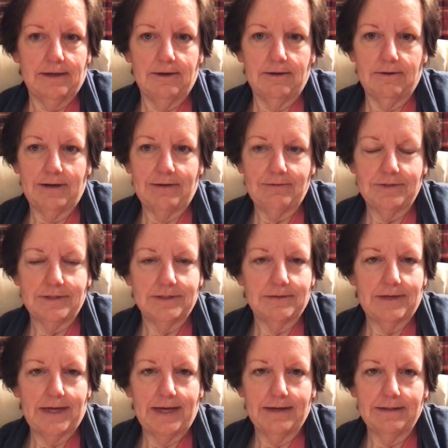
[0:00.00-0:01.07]
I would so
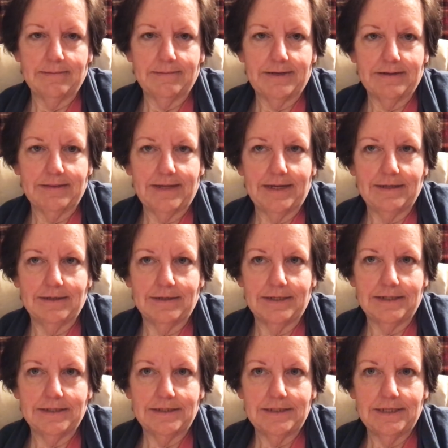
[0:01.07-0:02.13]
haggle about that. Could I
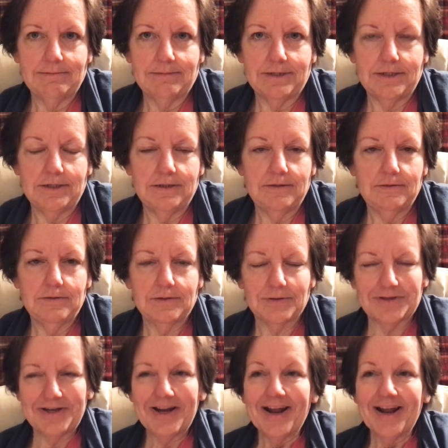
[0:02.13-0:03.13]
just take my shoes?